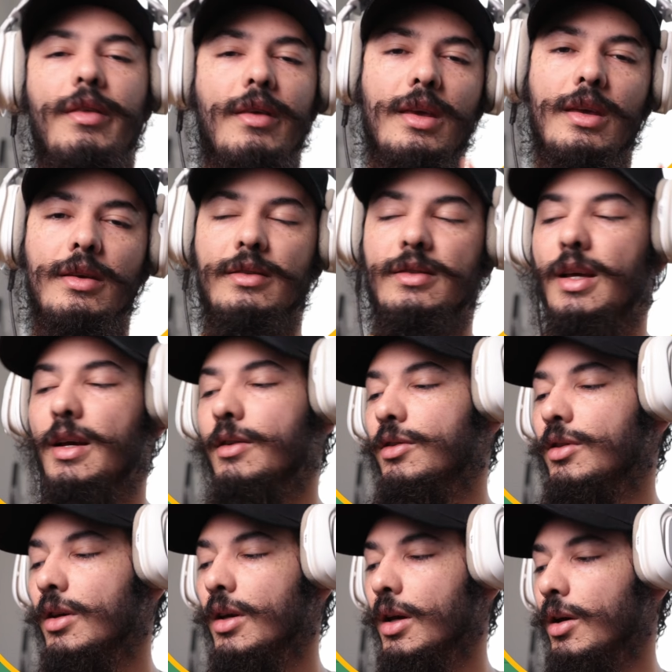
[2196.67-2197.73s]
things
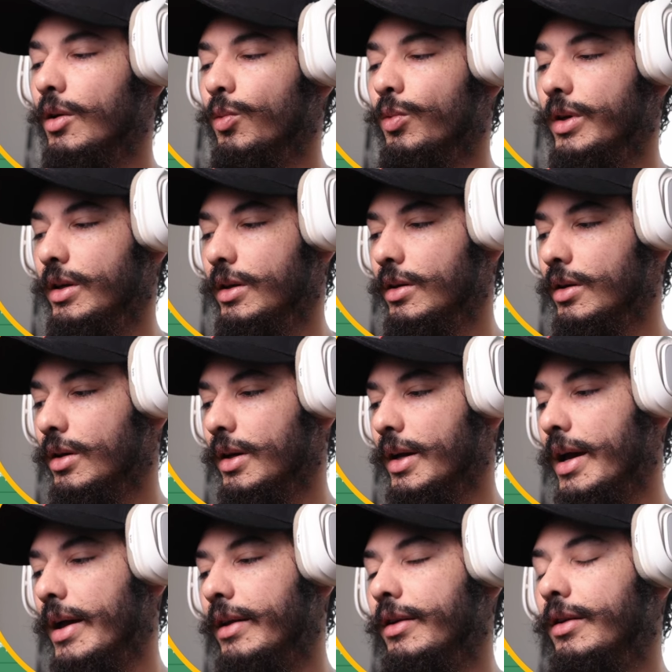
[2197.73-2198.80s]
and we
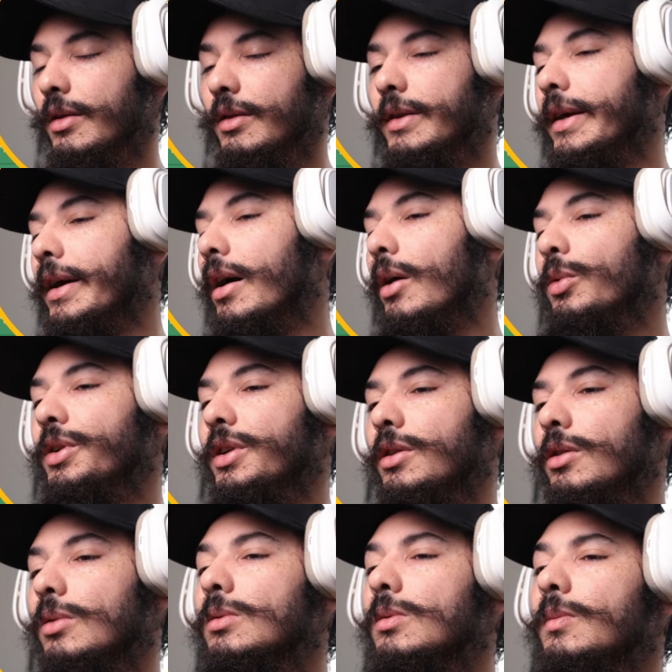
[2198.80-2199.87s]
edited the
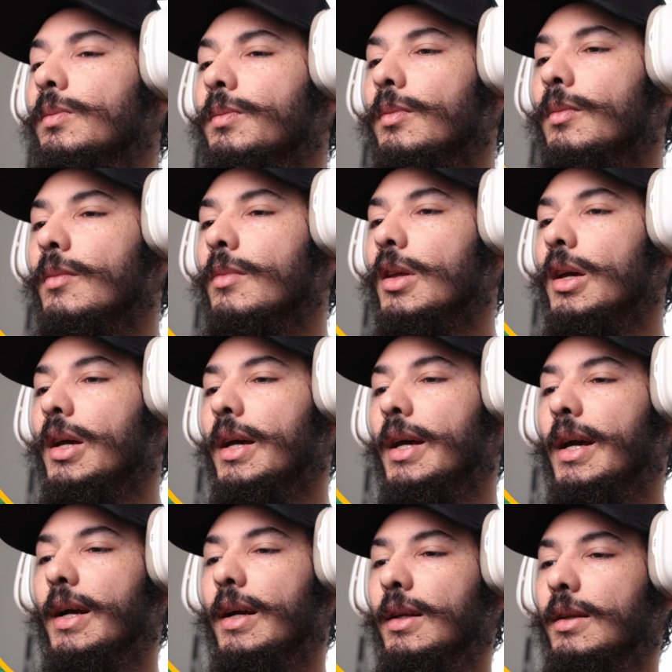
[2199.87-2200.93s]
audio.
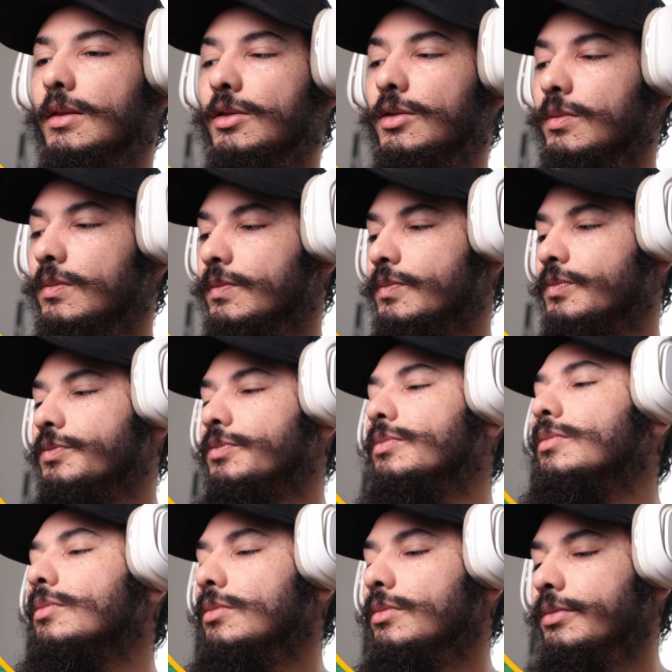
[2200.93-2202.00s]
And
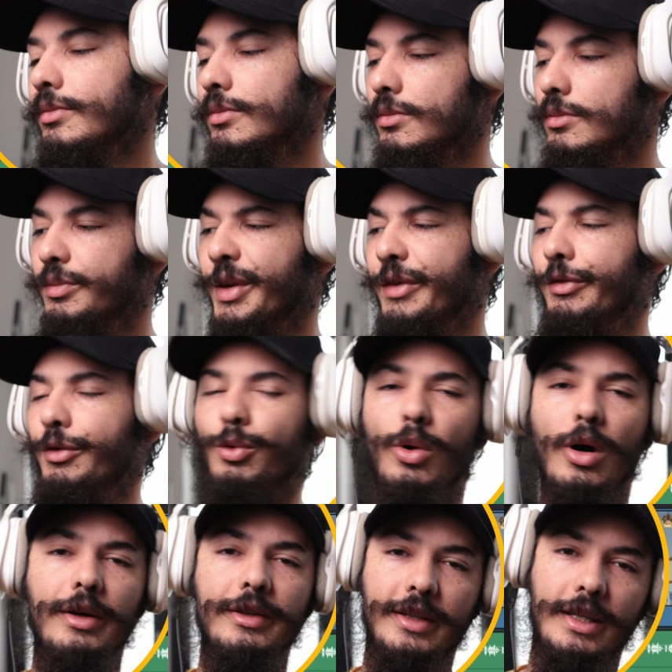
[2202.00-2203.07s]
if you
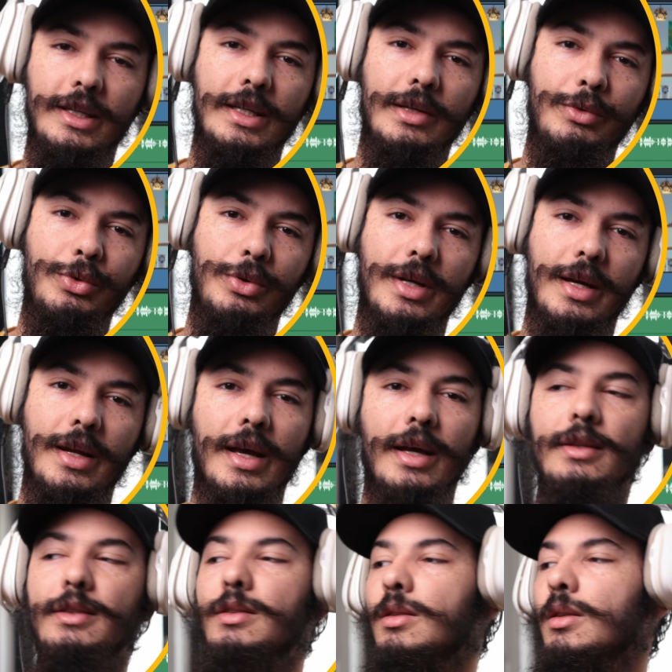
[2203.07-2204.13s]
want here, you can
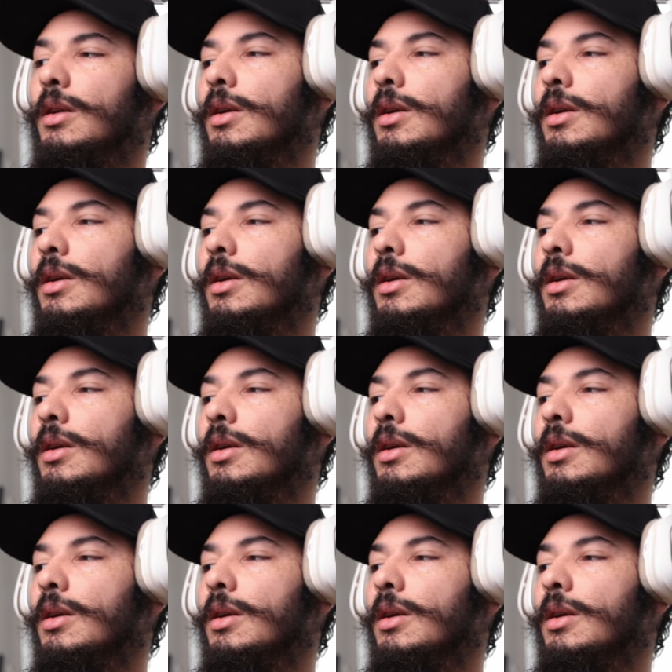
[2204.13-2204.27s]
add